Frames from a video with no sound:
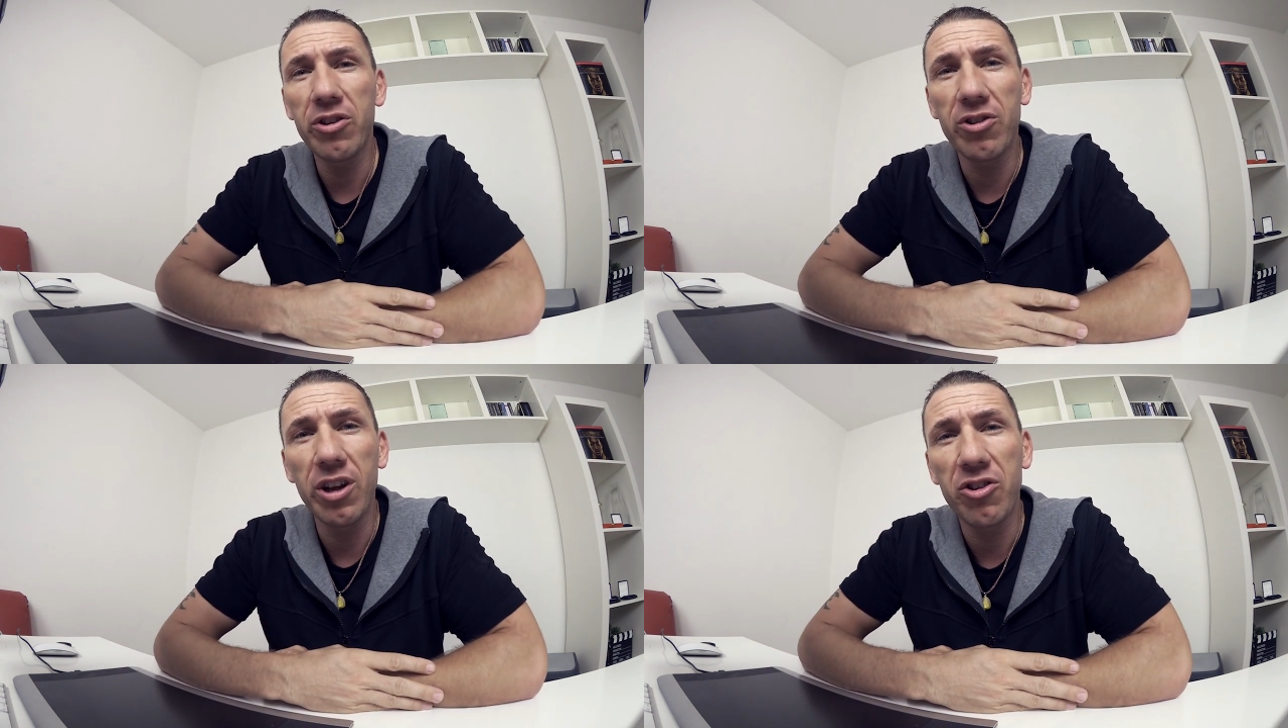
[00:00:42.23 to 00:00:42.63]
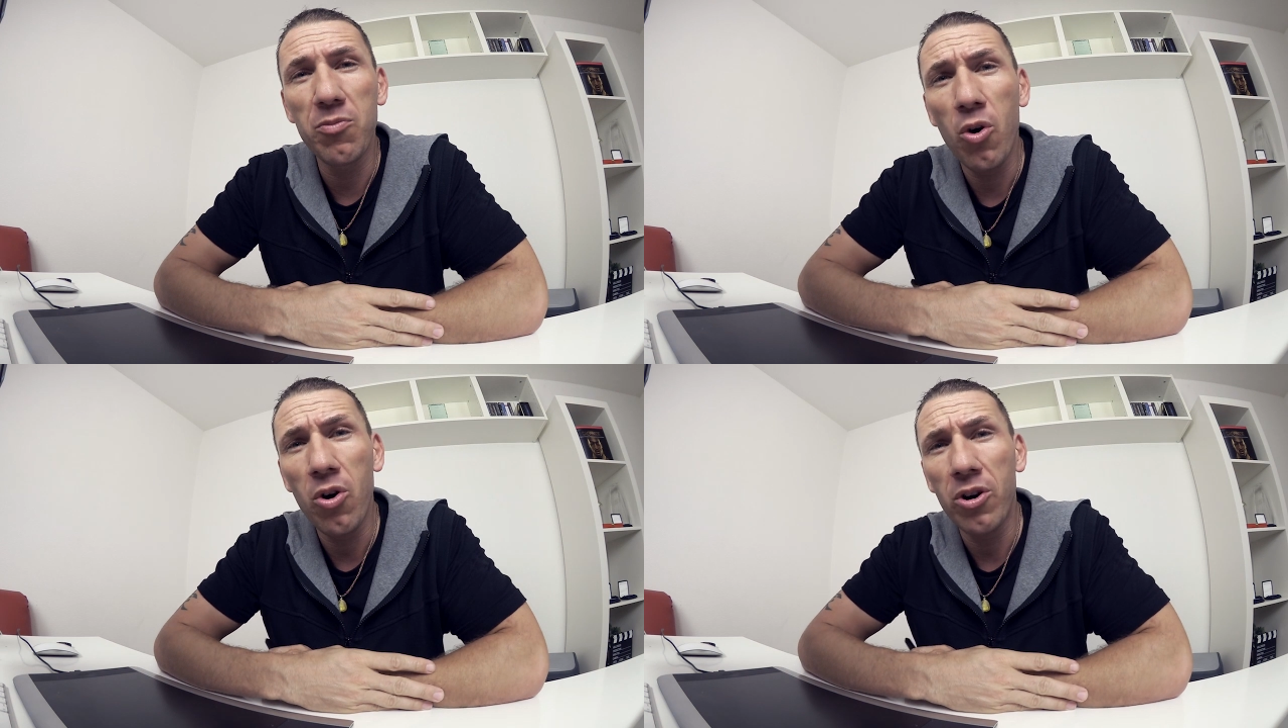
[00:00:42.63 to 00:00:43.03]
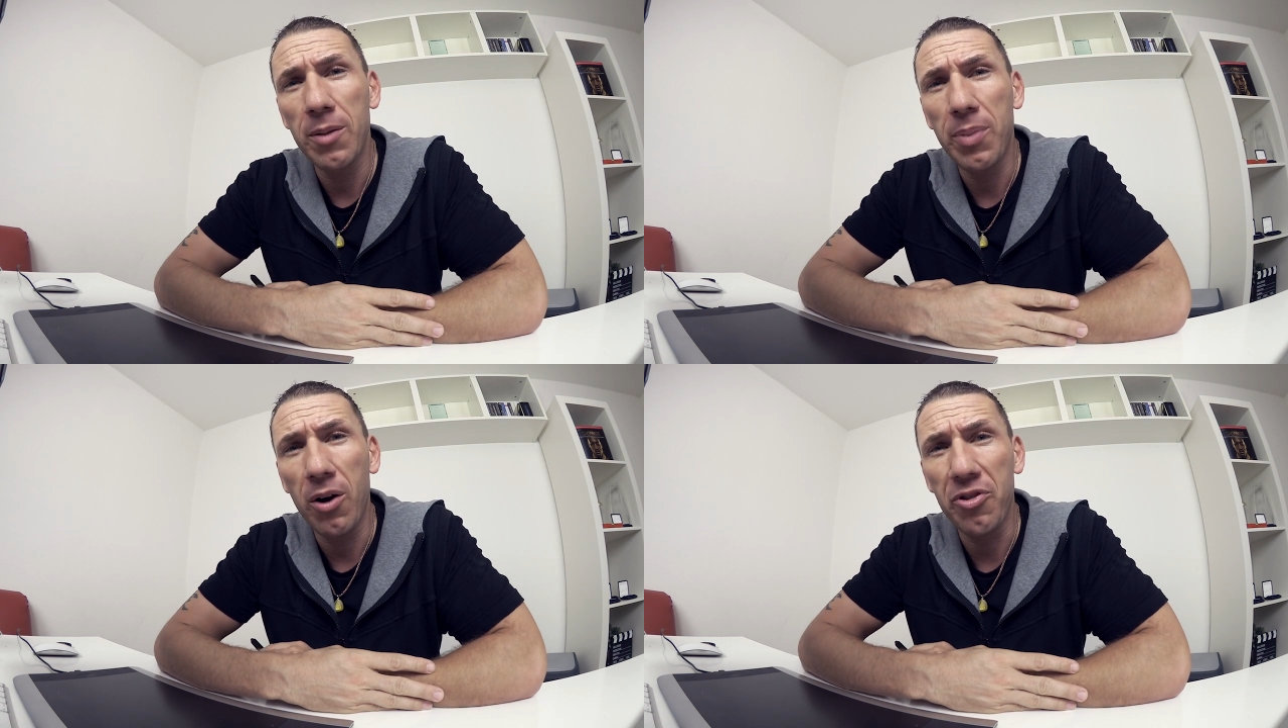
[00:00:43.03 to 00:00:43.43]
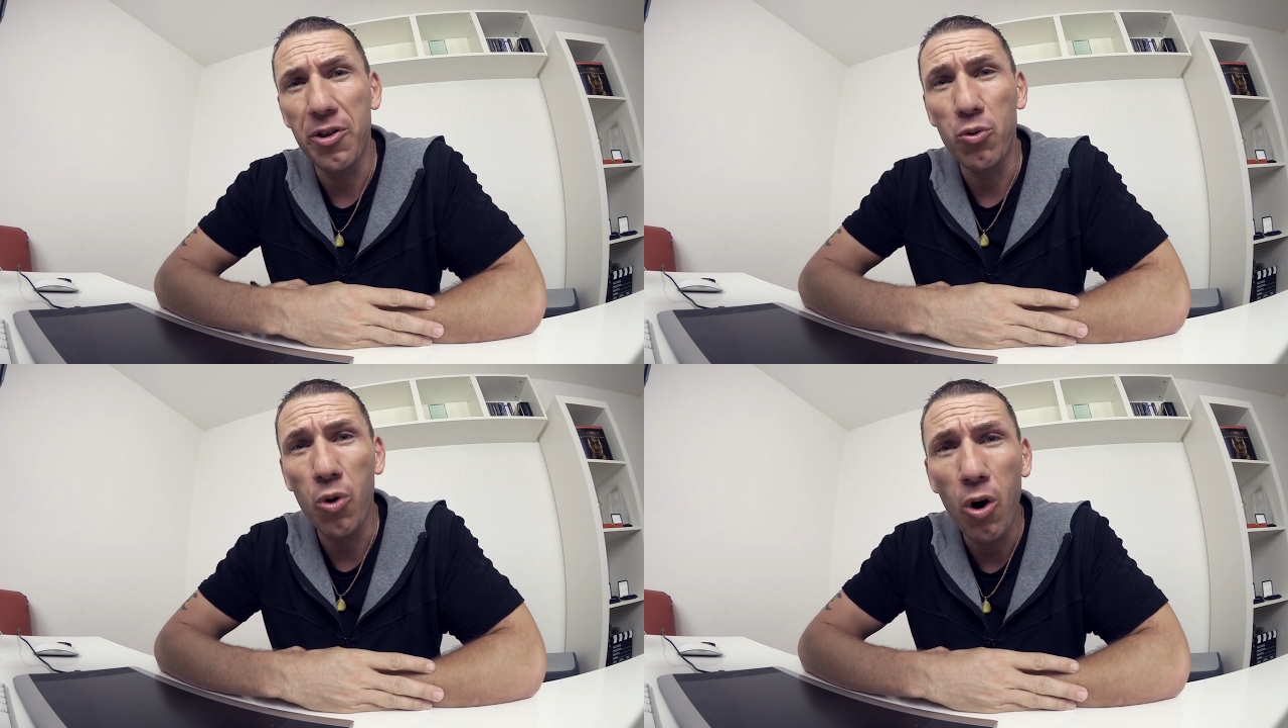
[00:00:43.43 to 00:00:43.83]
it's, it's more about the
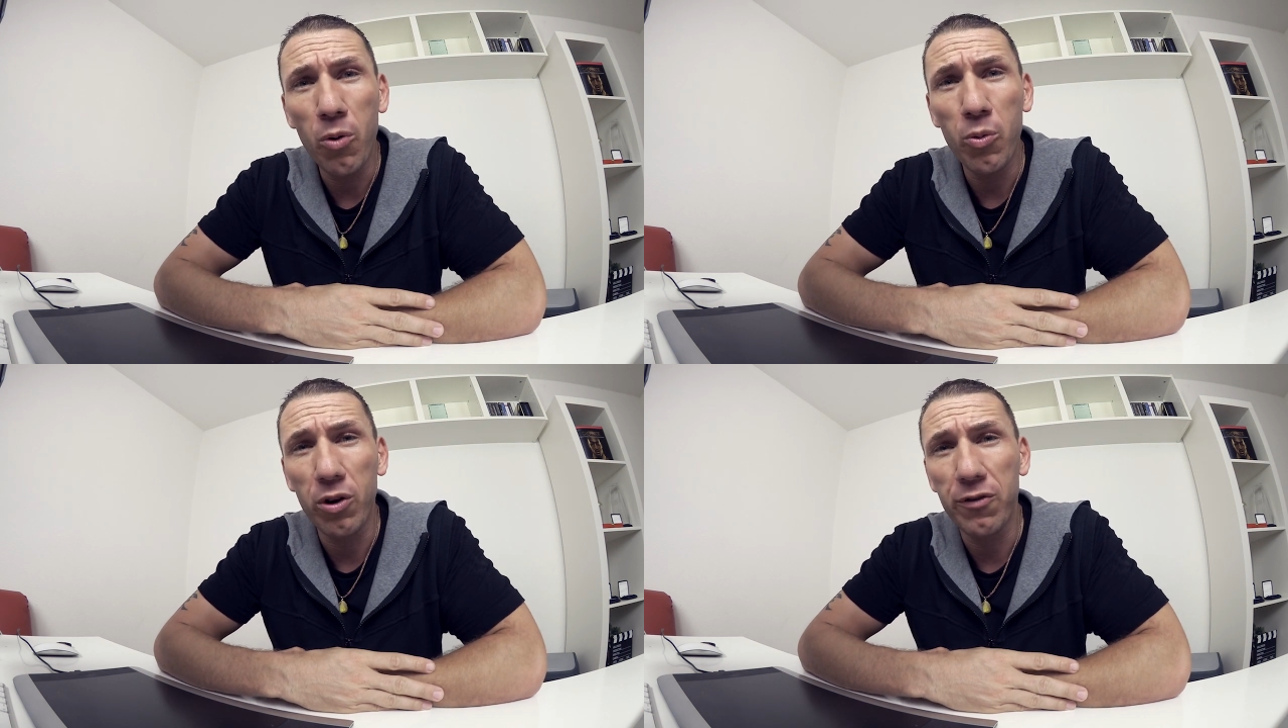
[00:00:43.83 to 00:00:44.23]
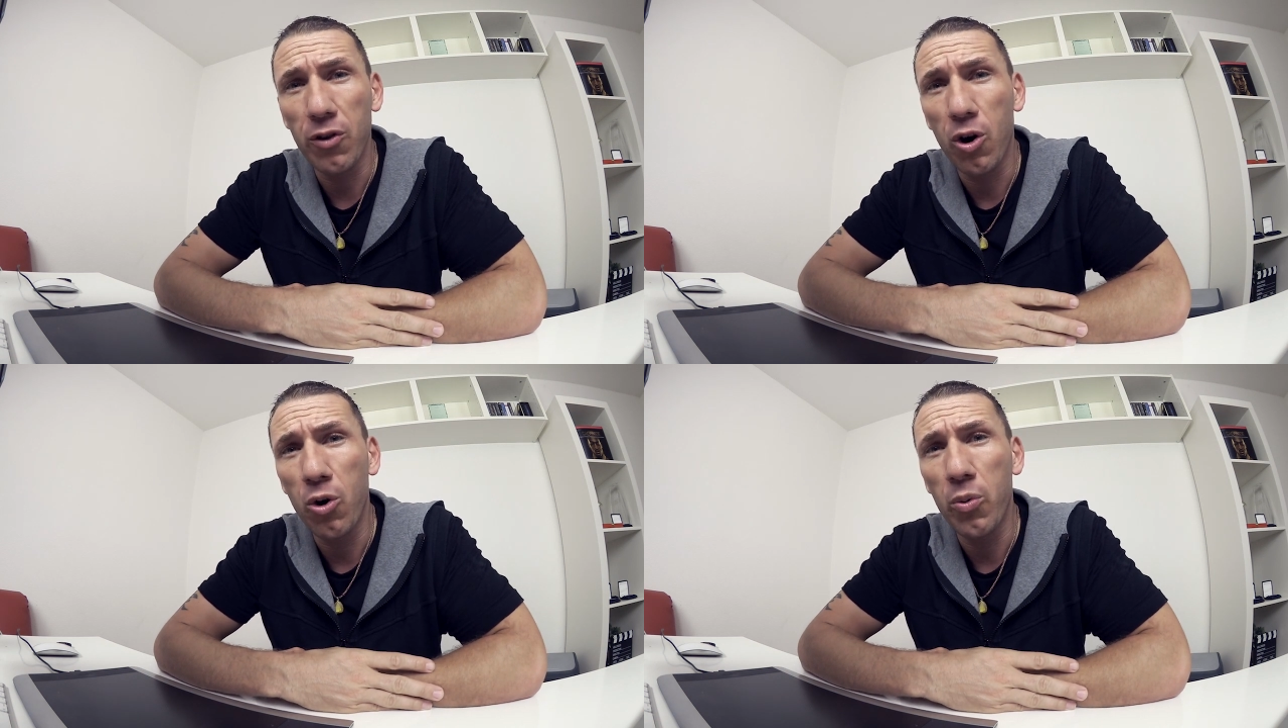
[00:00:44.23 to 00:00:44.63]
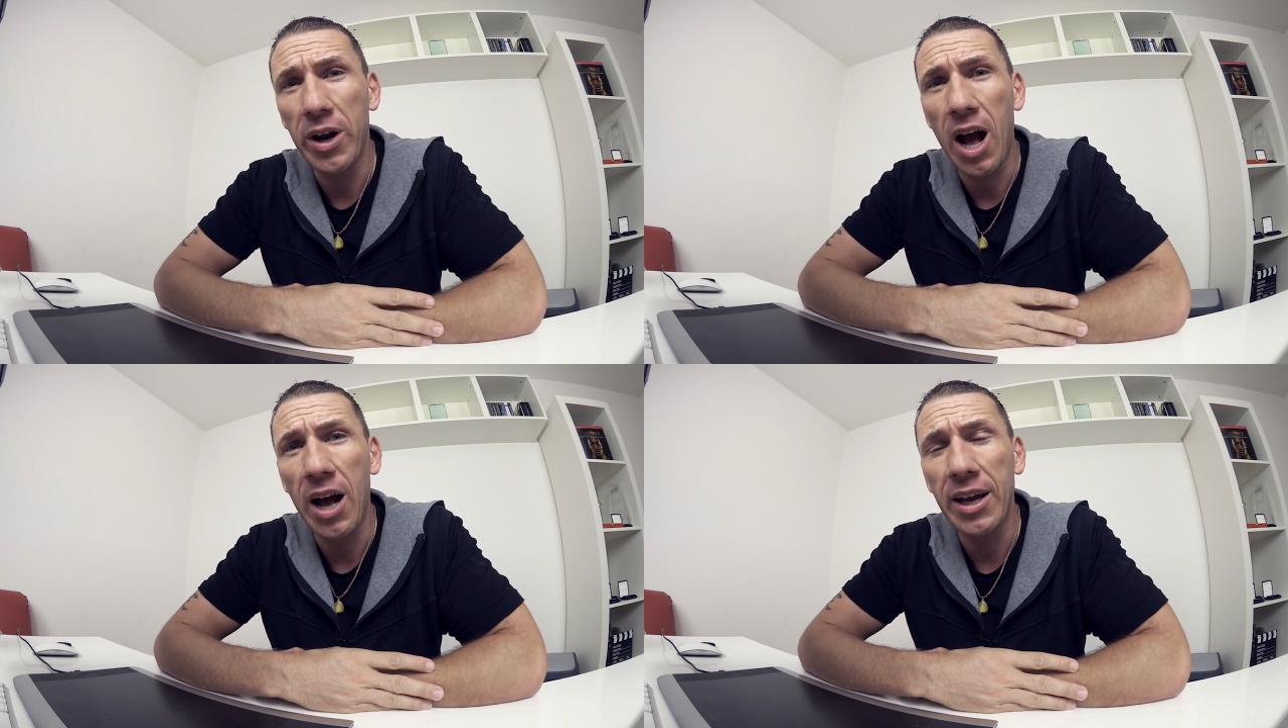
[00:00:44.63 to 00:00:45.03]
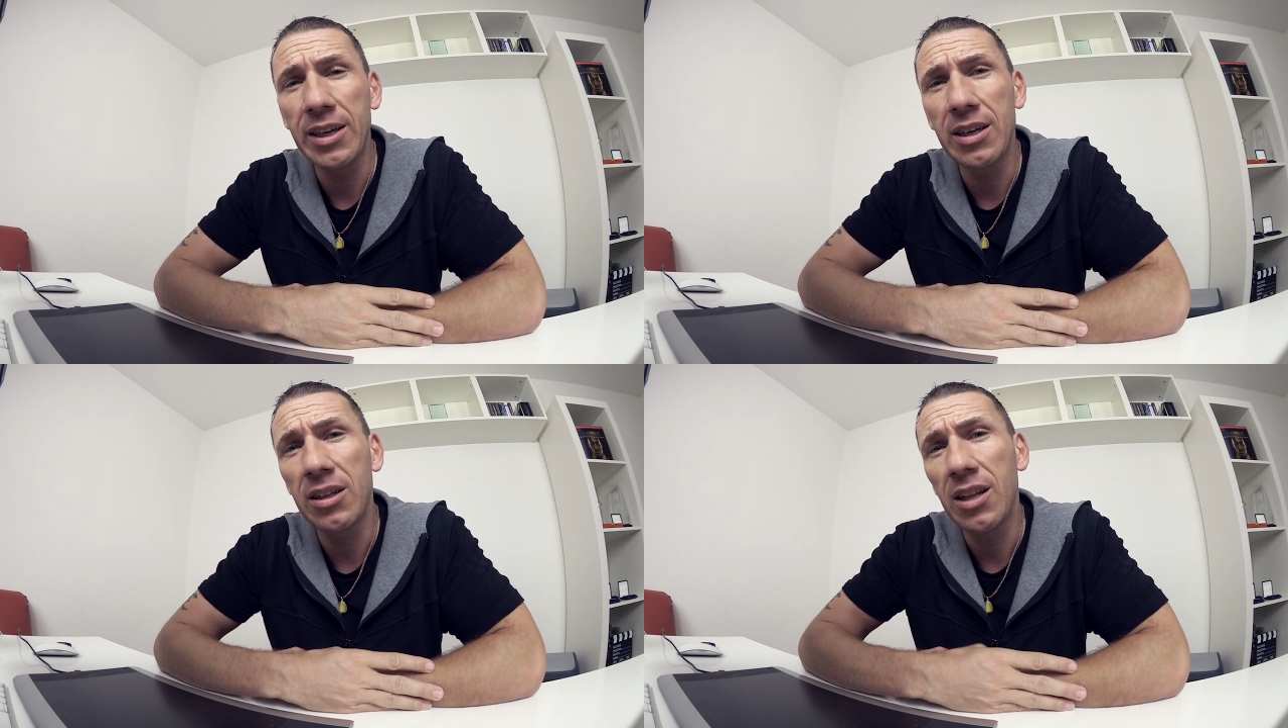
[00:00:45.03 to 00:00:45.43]
raw workflow when I uh,